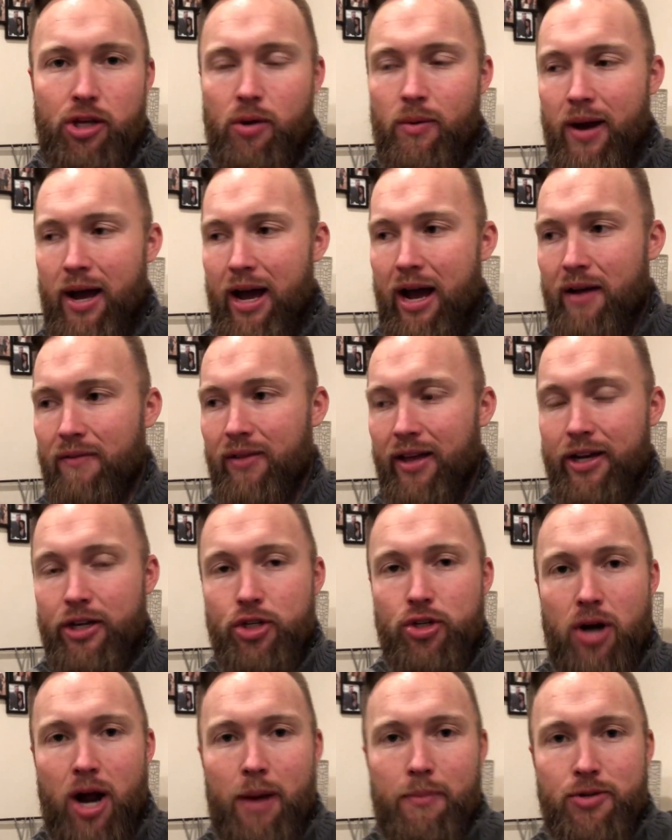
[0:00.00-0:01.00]
You have like
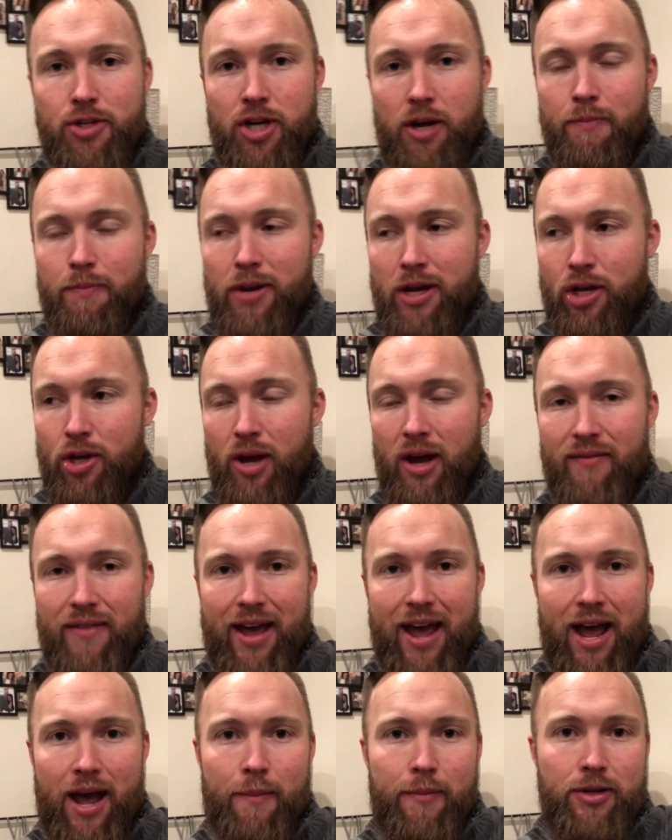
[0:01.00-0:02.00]
drop shipping, you have
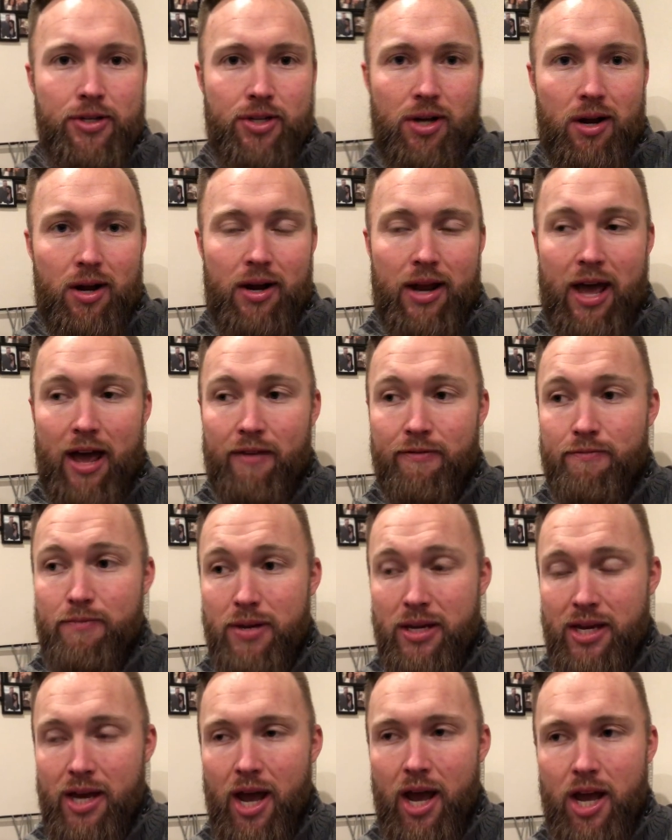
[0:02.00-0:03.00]
Amazon F
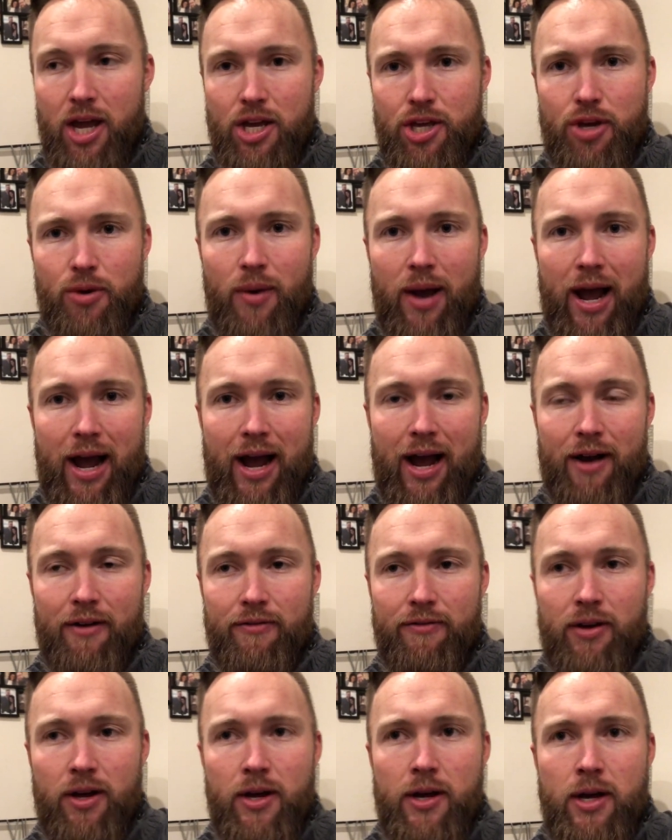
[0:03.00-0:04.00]
B A, you have